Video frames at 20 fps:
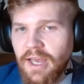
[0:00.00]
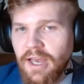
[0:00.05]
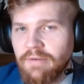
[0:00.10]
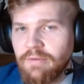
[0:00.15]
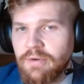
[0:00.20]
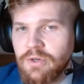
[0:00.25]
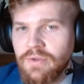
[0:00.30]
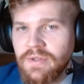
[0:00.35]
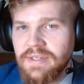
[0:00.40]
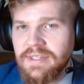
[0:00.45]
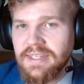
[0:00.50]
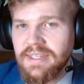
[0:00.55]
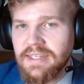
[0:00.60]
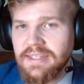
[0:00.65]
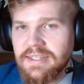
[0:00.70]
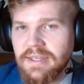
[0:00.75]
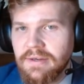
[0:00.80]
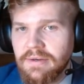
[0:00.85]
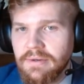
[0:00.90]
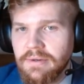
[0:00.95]
If we do this as
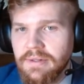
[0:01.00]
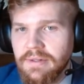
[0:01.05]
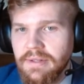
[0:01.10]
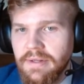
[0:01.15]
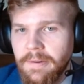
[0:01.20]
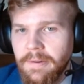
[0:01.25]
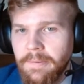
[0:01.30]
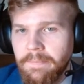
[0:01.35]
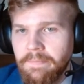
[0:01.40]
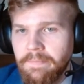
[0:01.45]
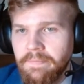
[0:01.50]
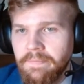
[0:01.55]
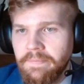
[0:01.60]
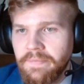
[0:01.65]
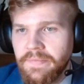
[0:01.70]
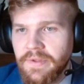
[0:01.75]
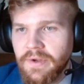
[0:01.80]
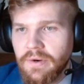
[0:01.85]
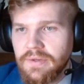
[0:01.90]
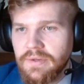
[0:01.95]
single,
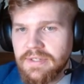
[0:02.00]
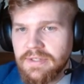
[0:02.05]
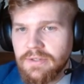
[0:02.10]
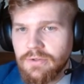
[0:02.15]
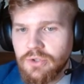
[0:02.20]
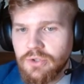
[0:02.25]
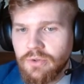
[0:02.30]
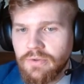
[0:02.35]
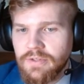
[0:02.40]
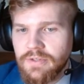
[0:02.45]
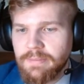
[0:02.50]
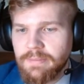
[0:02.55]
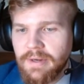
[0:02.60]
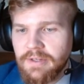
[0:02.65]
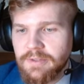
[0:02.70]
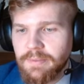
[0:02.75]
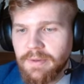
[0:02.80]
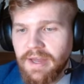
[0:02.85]
oh, it's still showing the spouse,